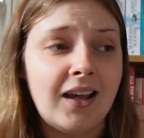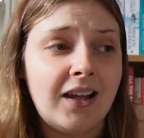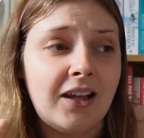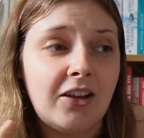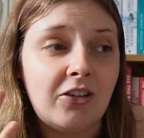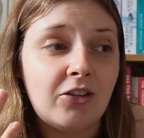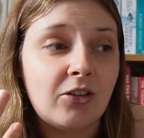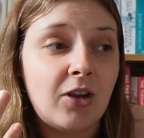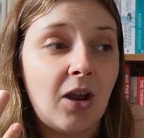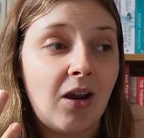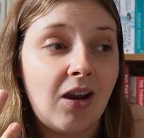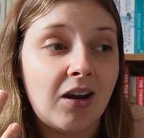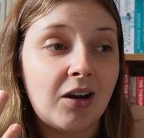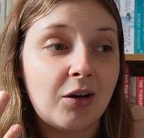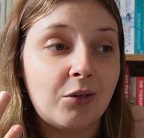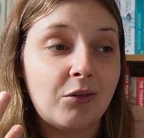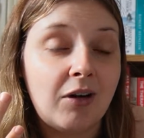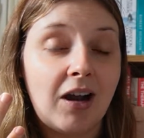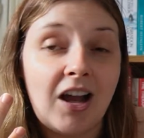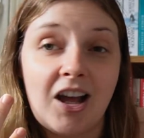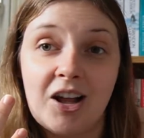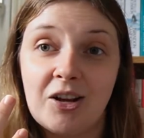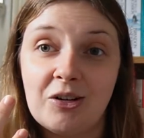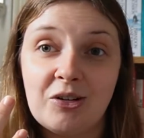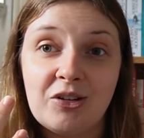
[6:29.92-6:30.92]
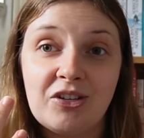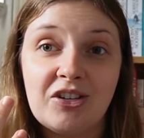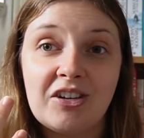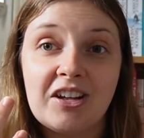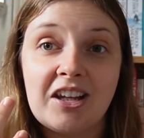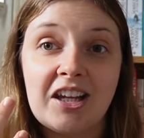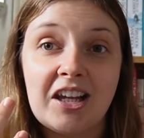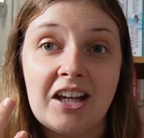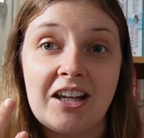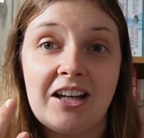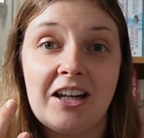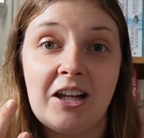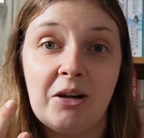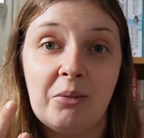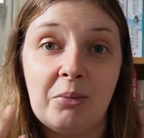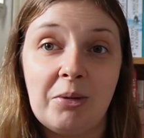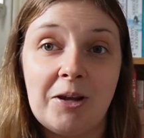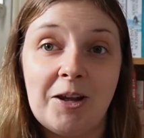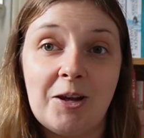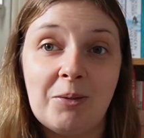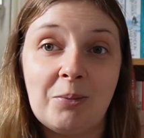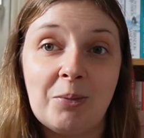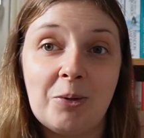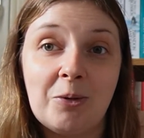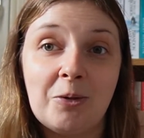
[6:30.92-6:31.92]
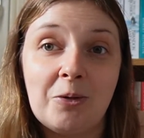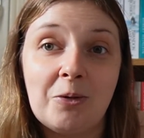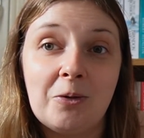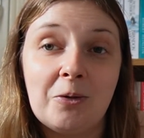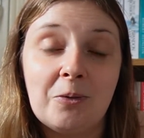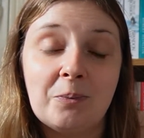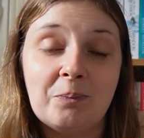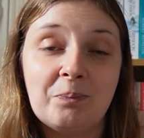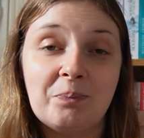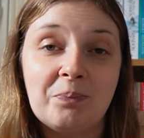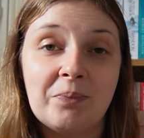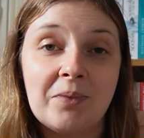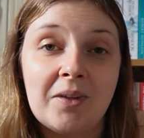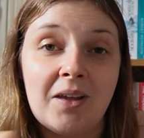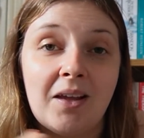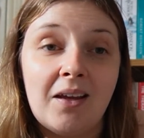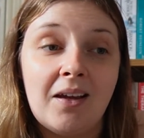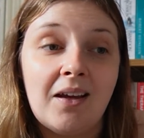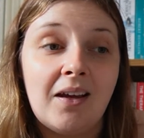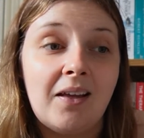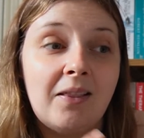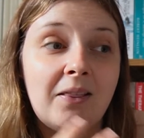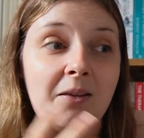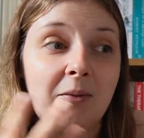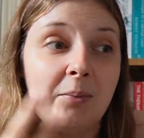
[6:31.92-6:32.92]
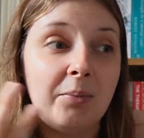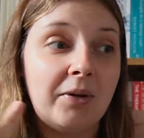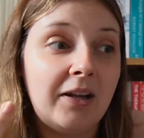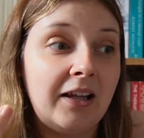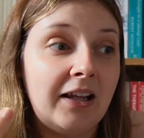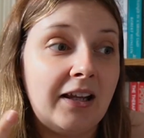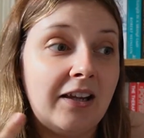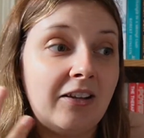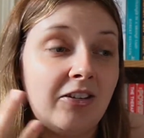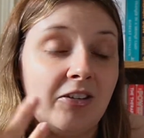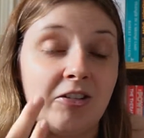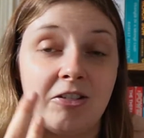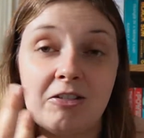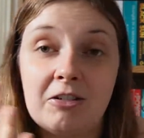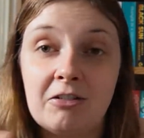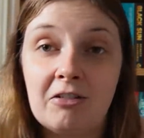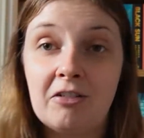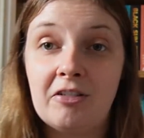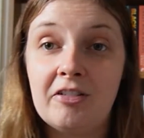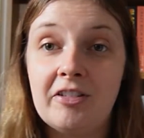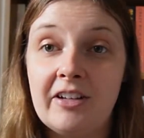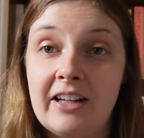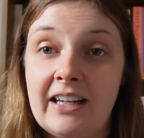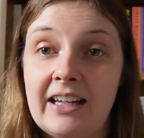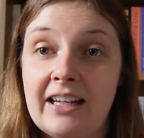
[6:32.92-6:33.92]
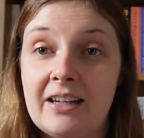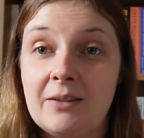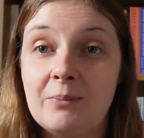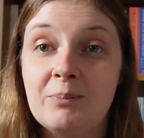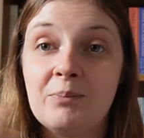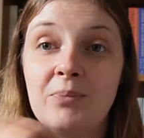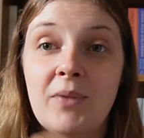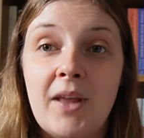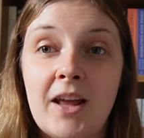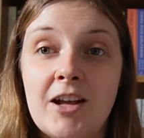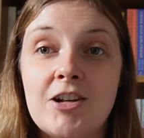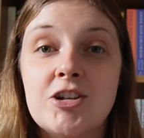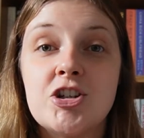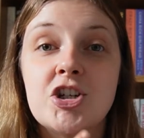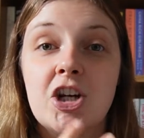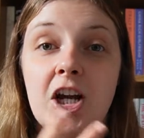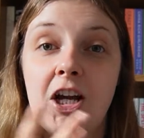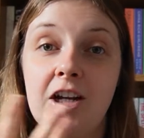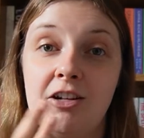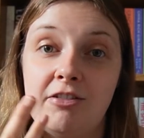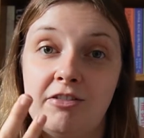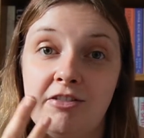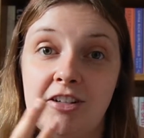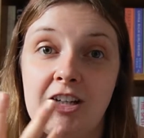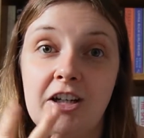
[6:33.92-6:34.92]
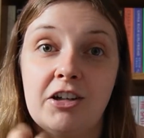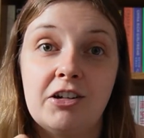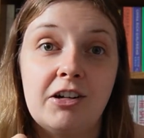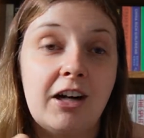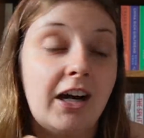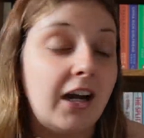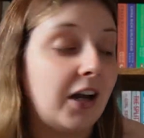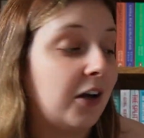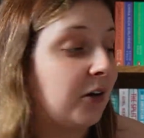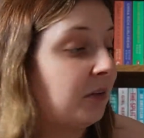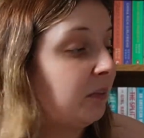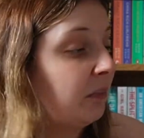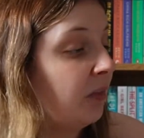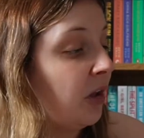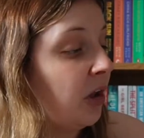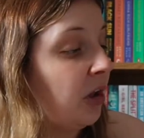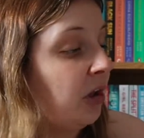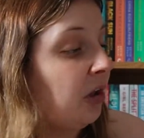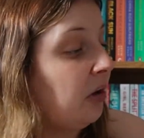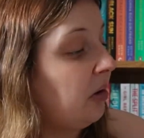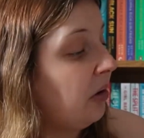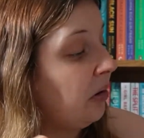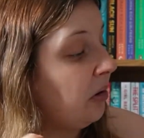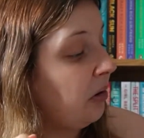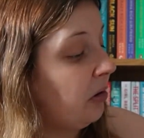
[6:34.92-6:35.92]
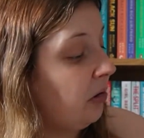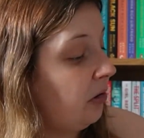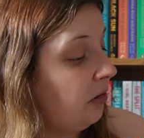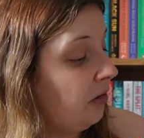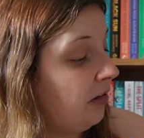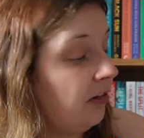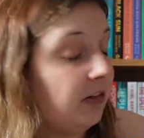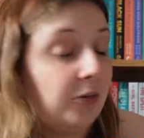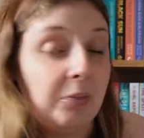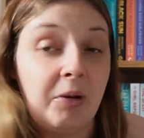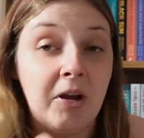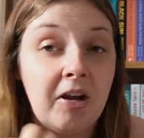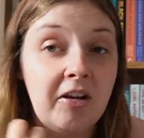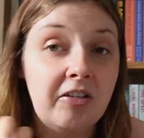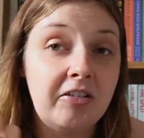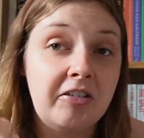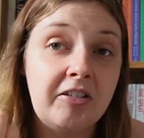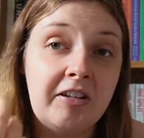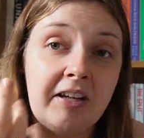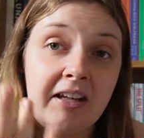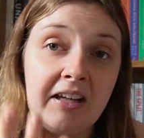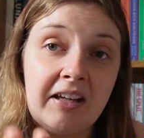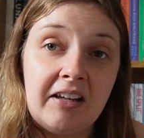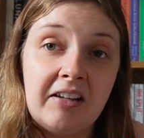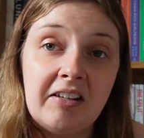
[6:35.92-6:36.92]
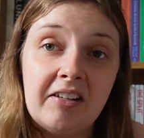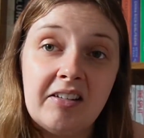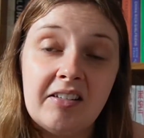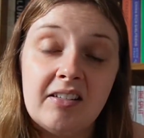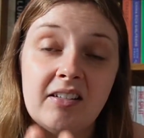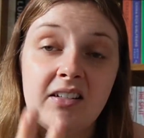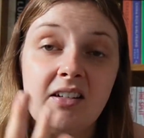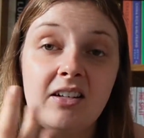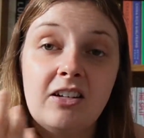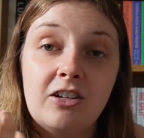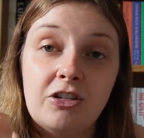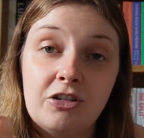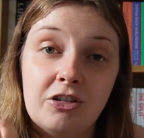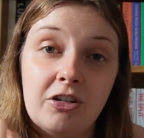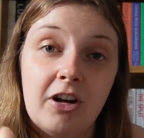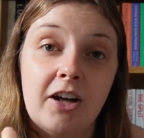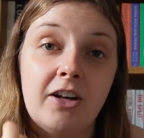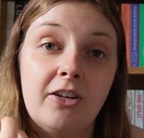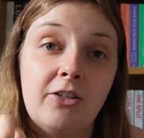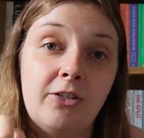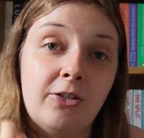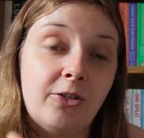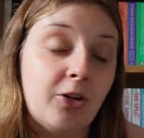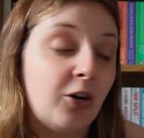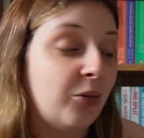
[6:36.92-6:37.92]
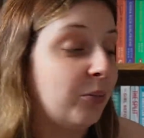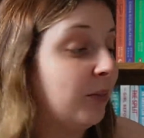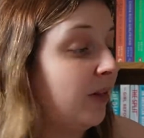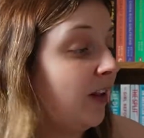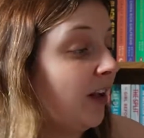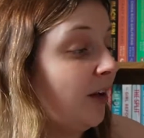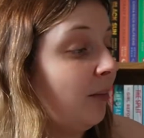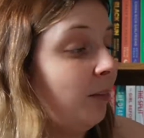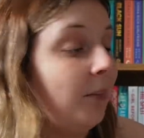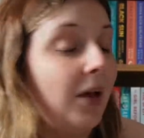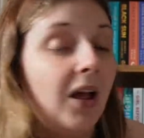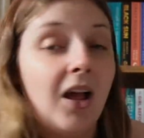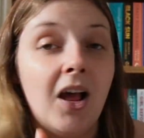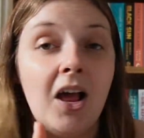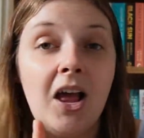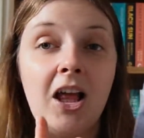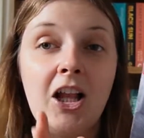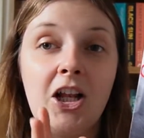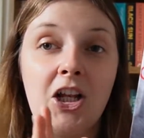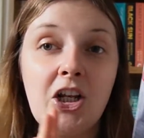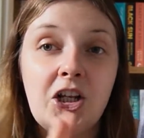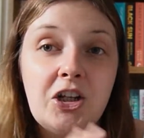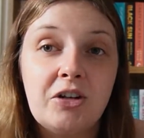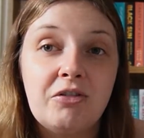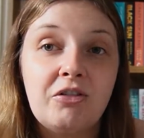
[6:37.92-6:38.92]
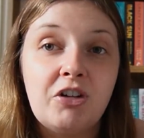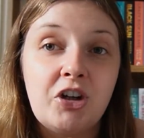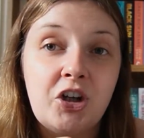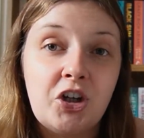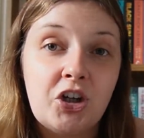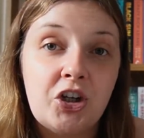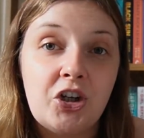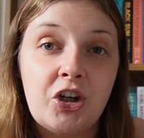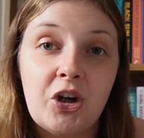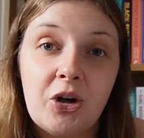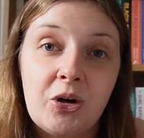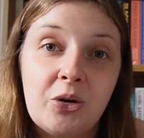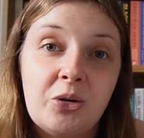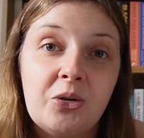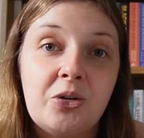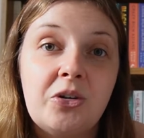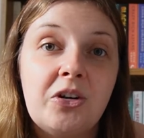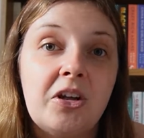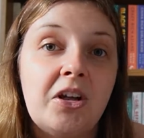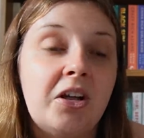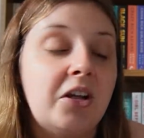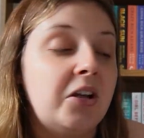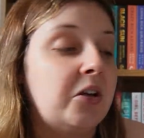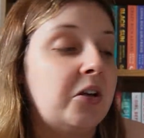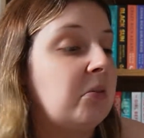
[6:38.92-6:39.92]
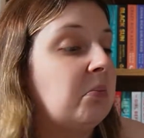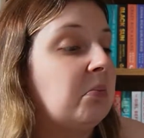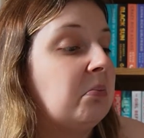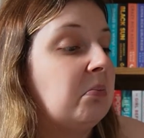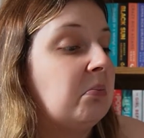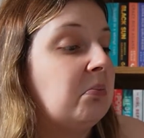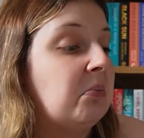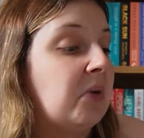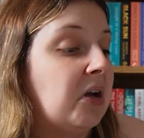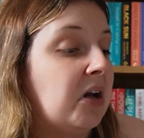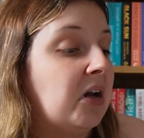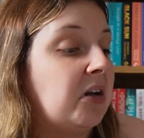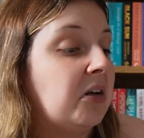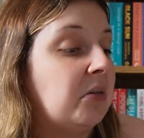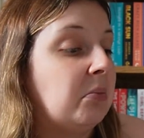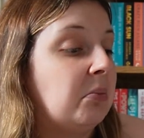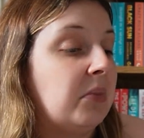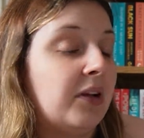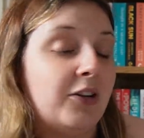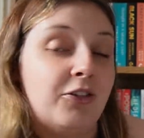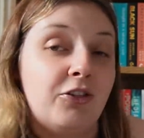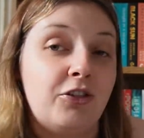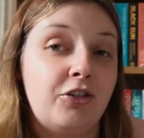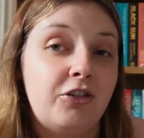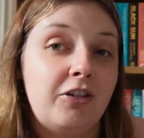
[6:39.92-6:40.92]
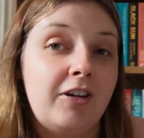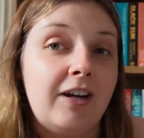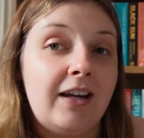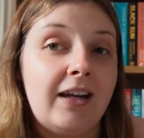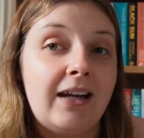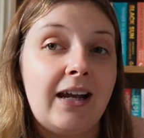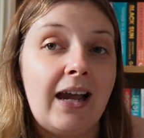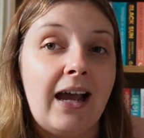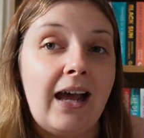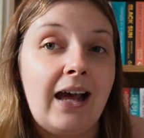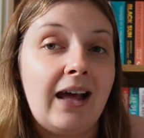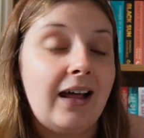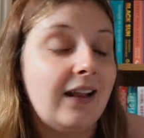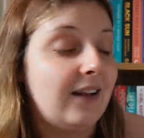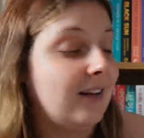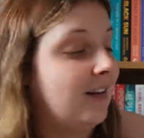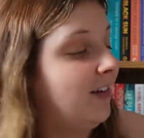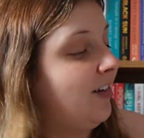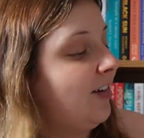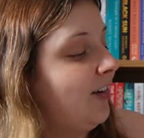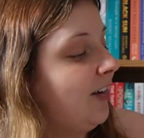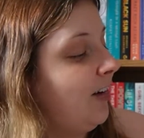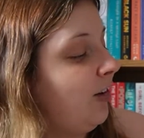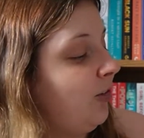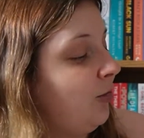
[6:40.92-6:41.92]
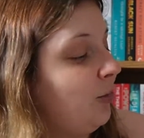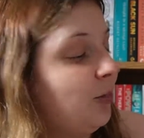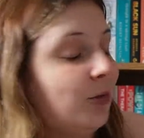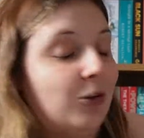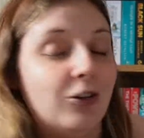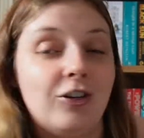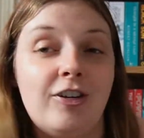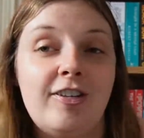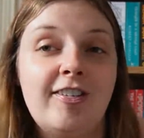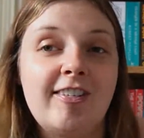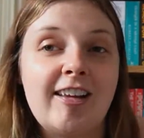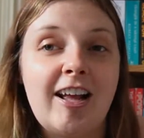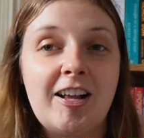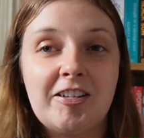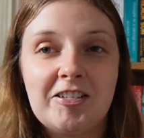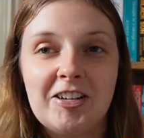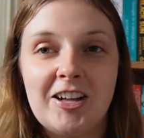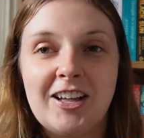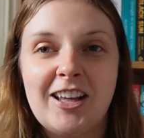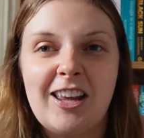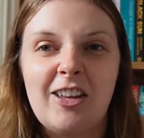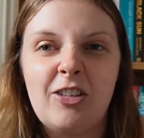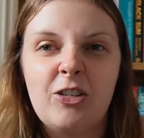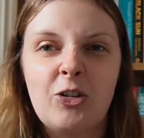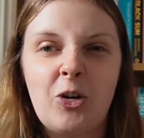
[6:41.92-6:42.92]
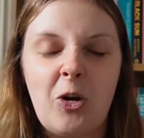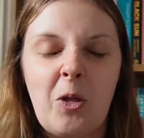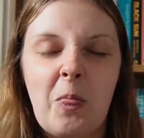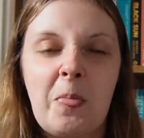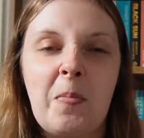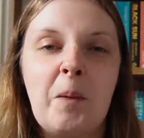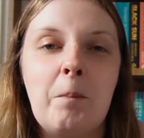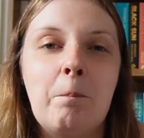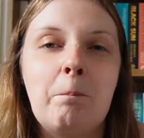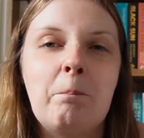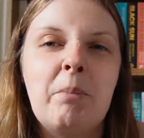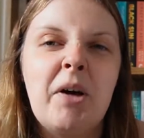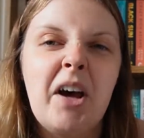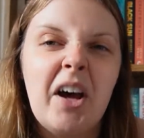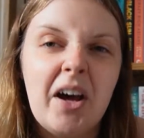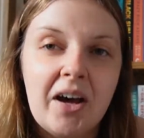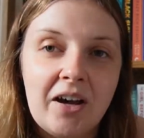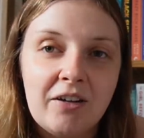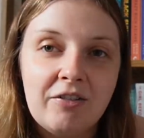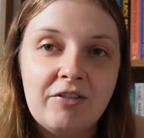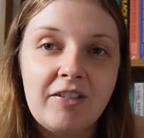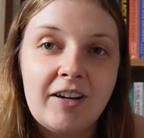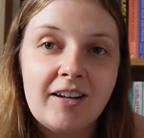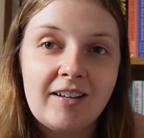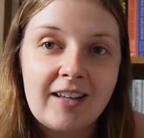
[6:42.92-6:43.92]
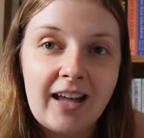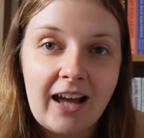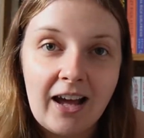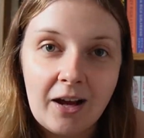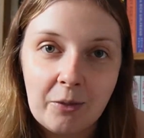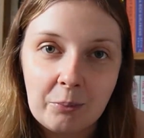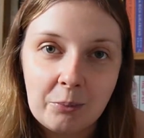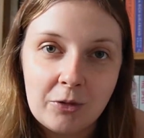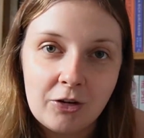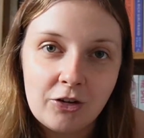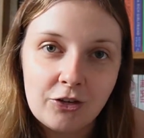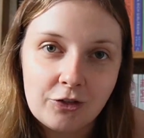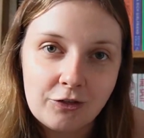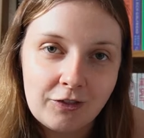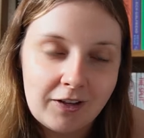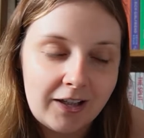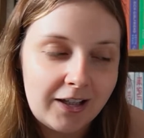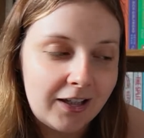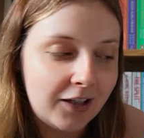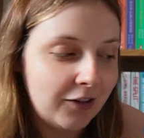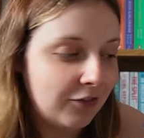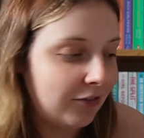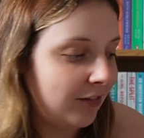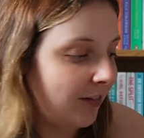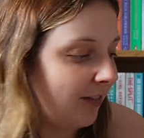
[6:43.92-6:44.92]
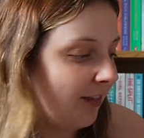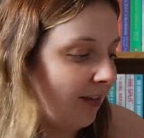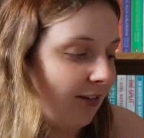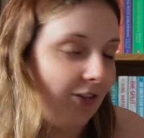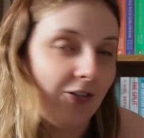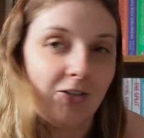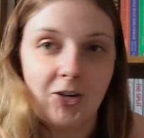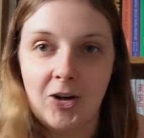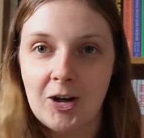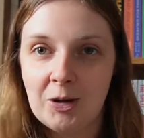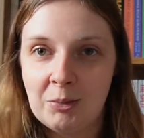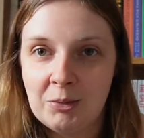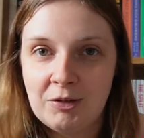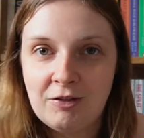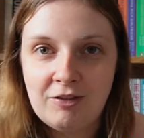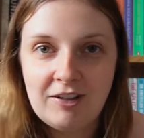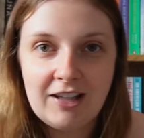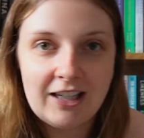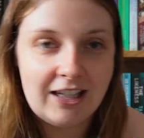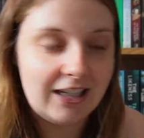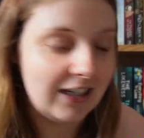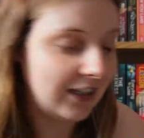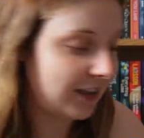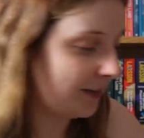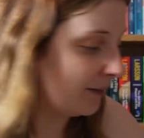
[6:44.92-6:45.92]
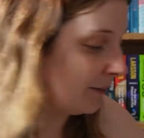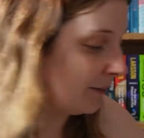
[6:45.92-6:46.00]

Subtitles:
he's going around killing people, and the police are obviously trying to figure out who this person is, and they're trying to stop them. Love a good old murder mystery, and this one just sounds like it's got the perfect atmosphere for this time of year.